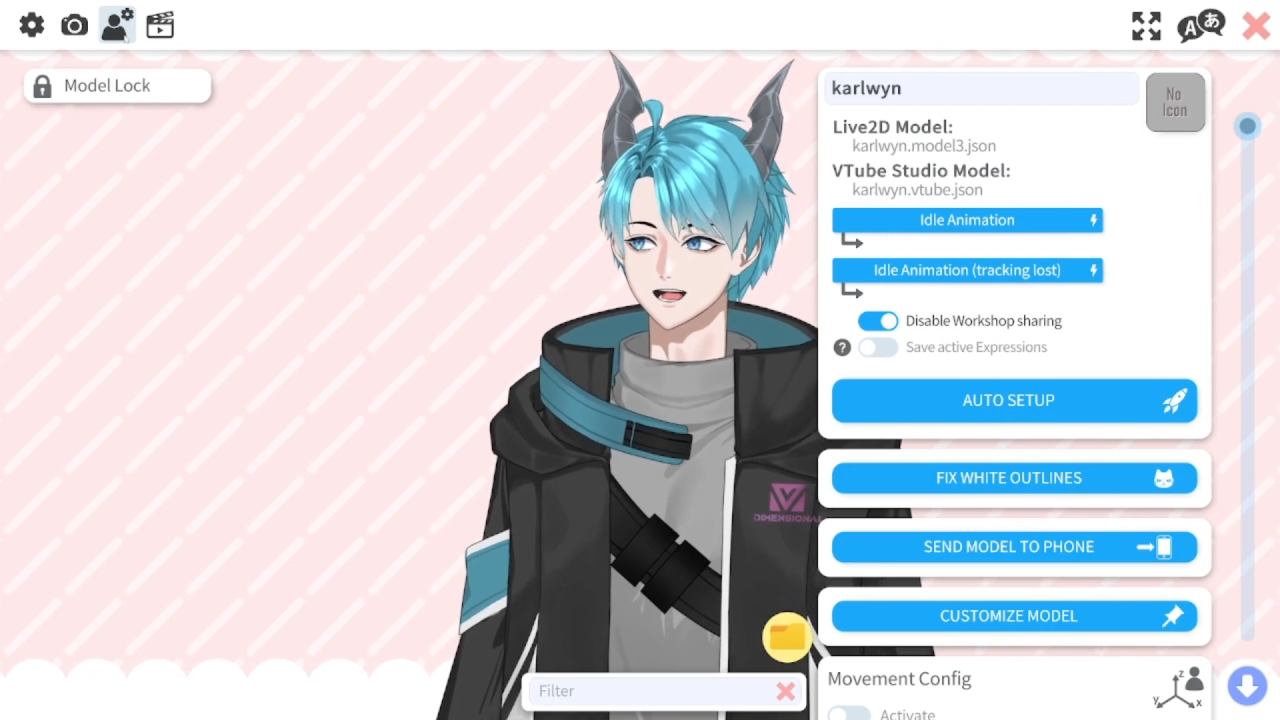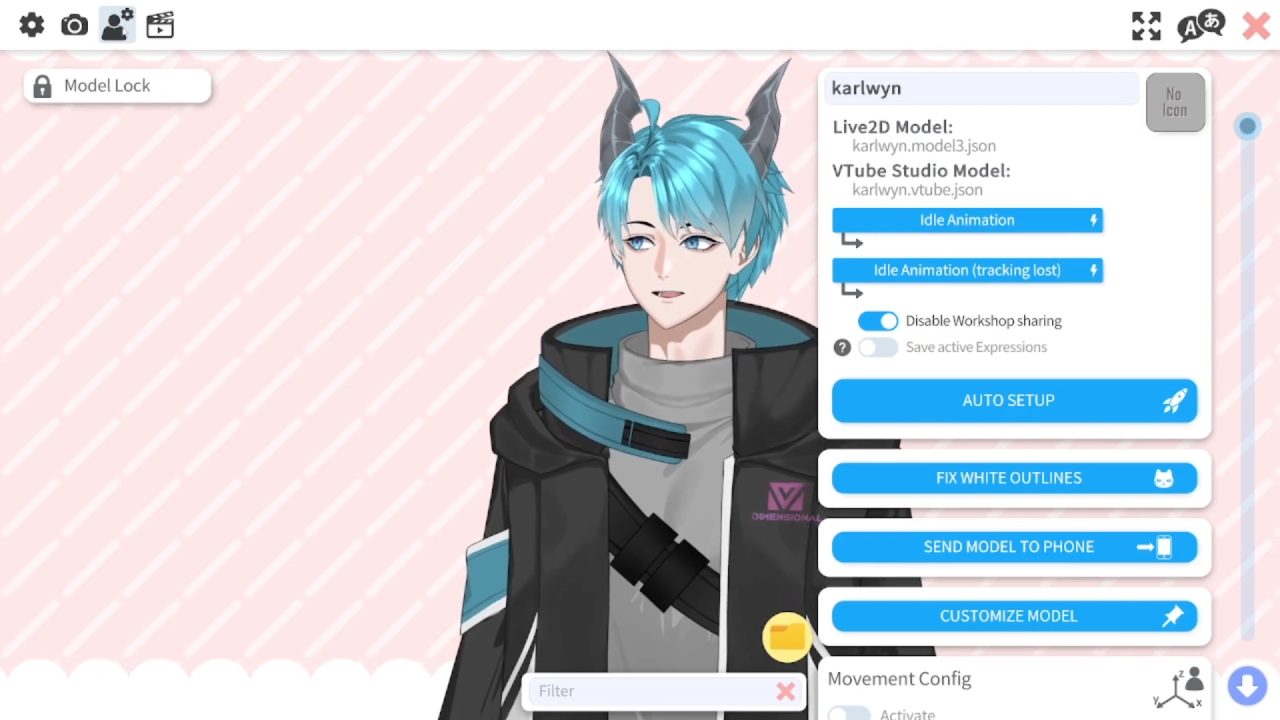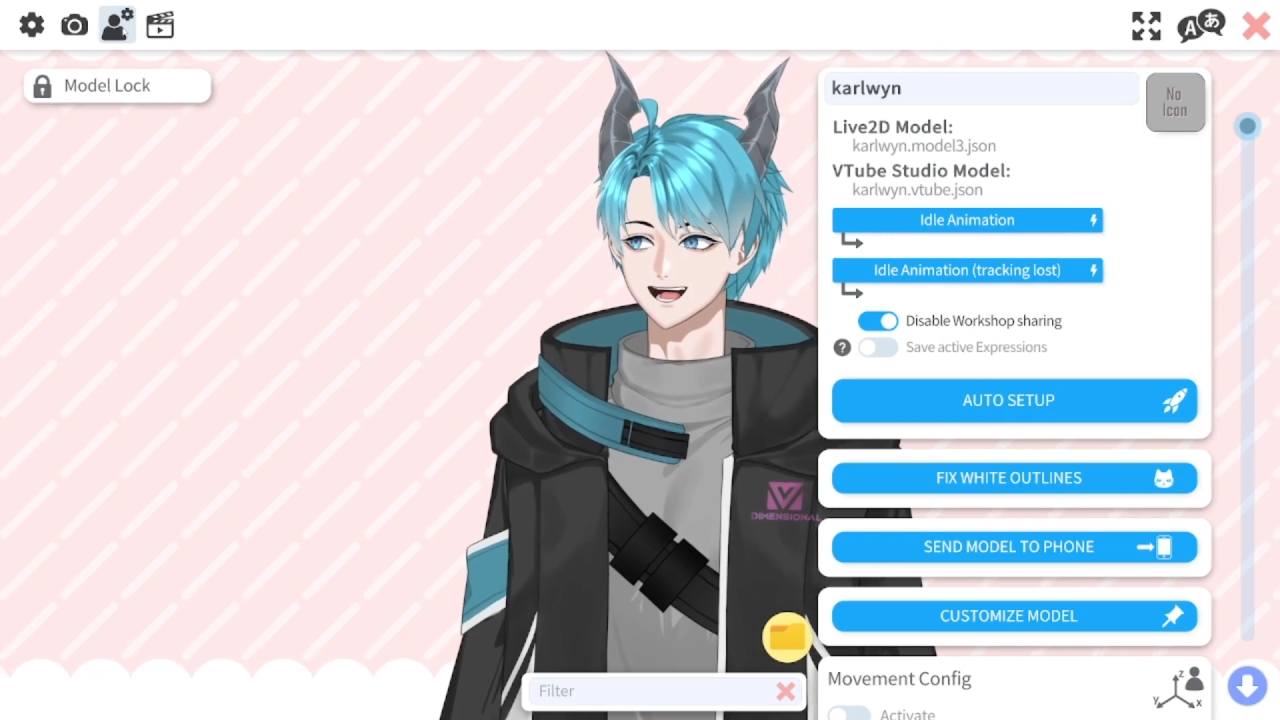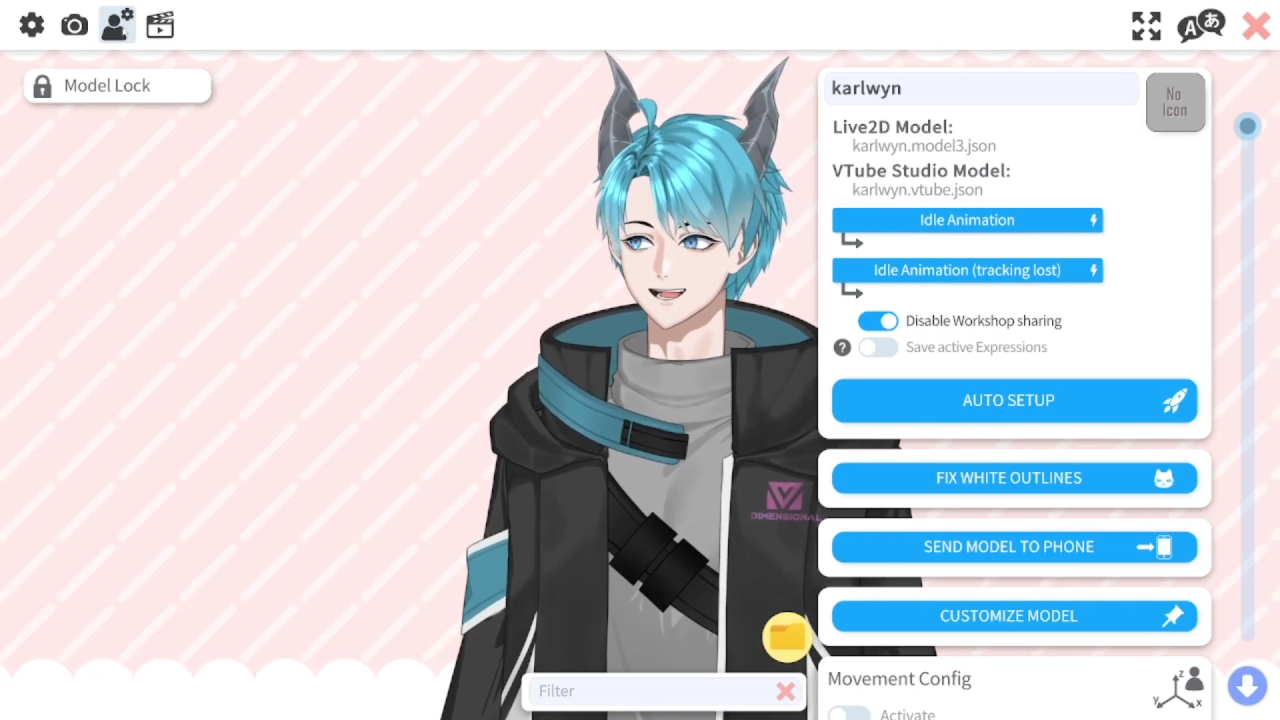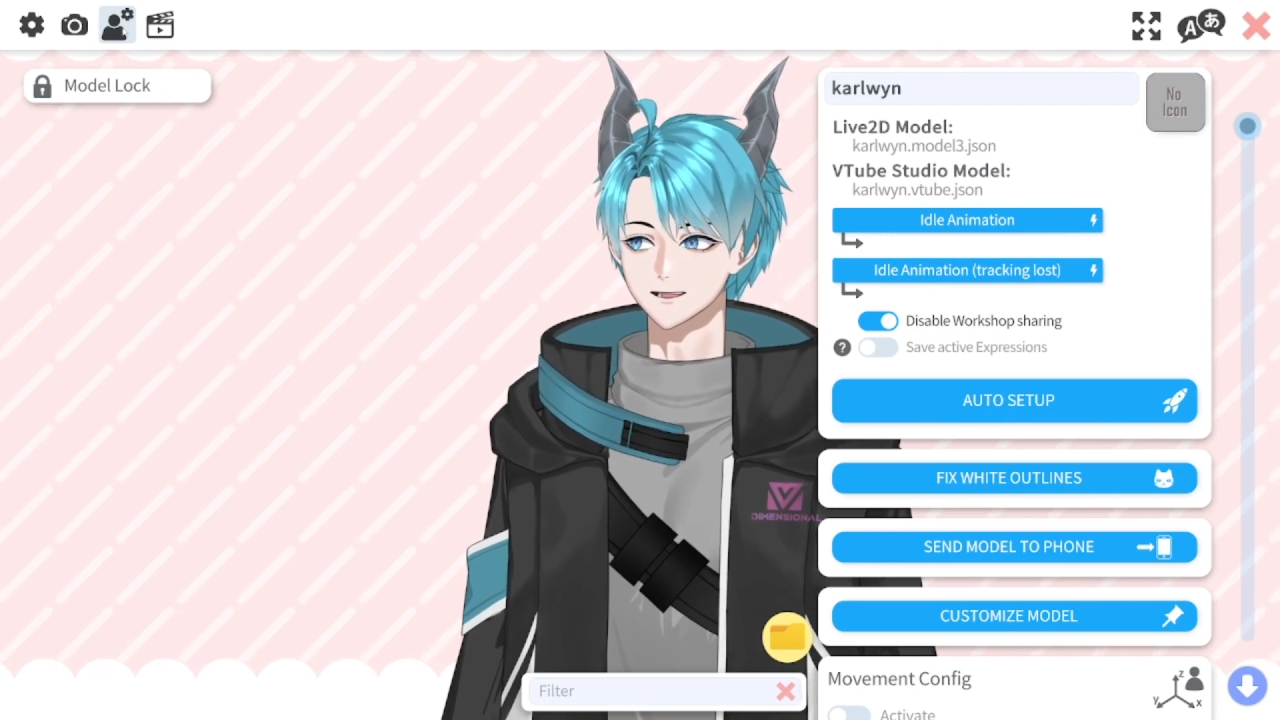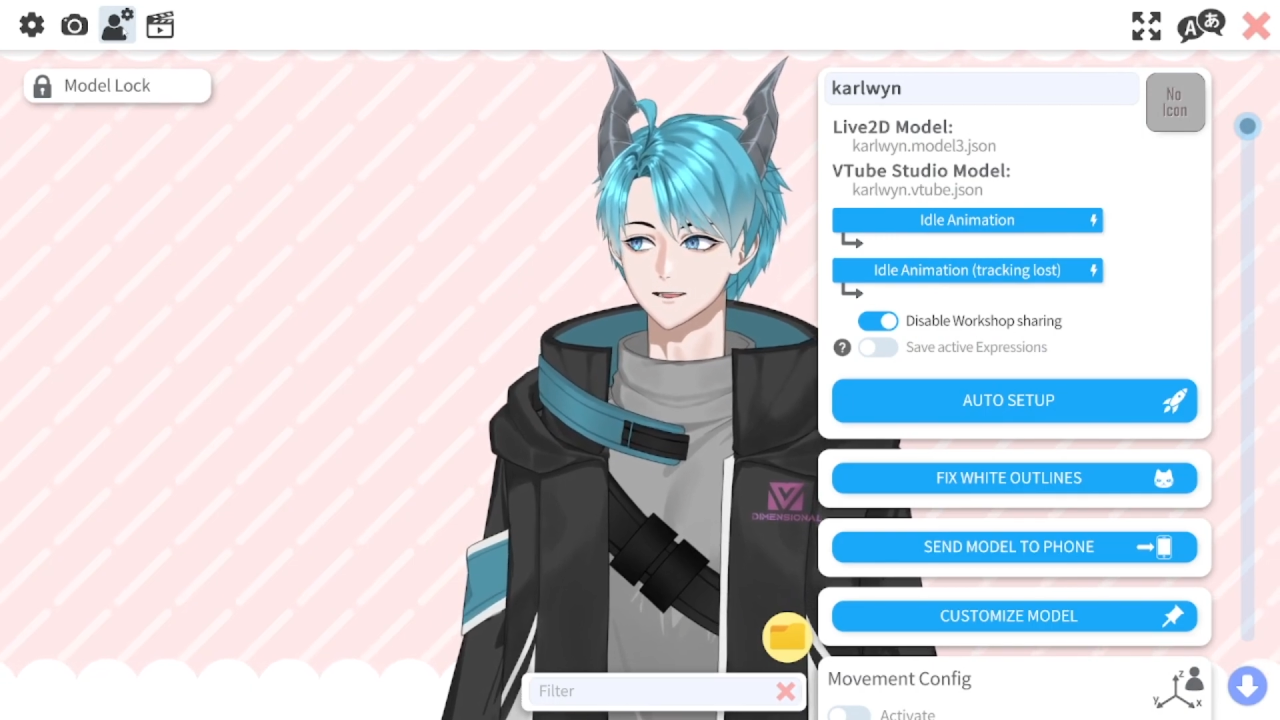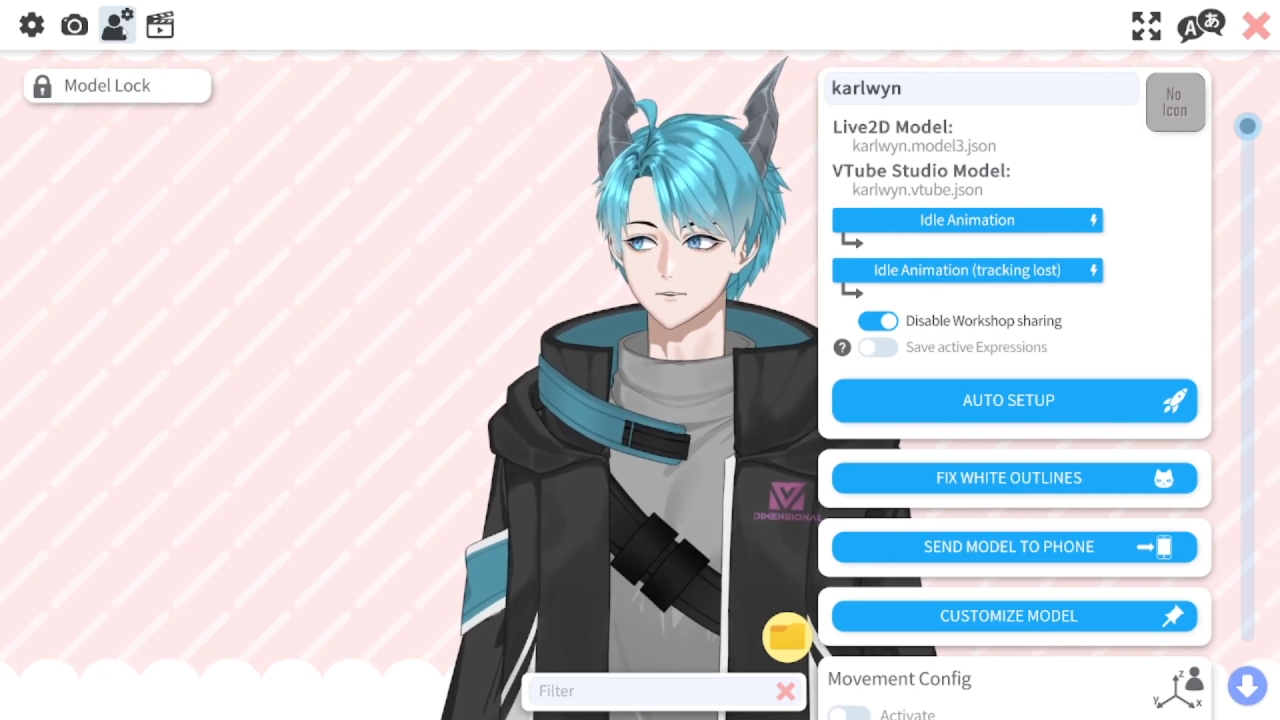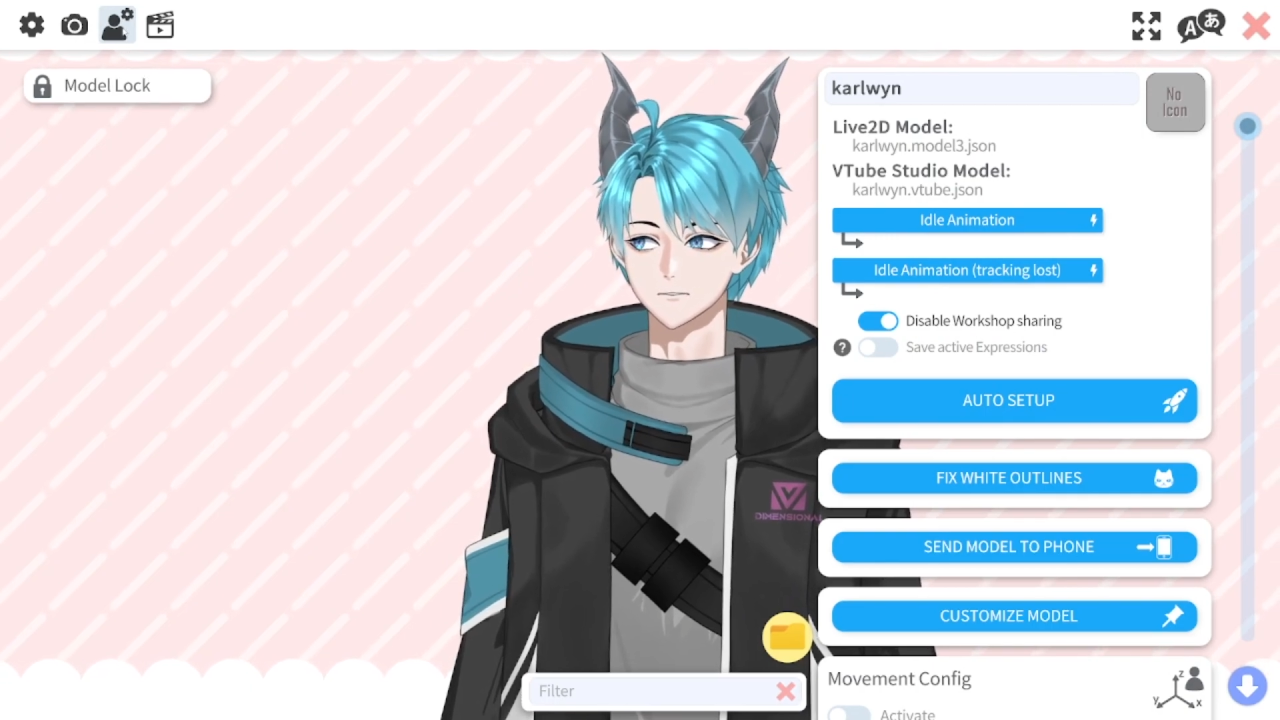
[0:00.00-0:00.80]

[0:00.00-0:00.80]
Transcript: settings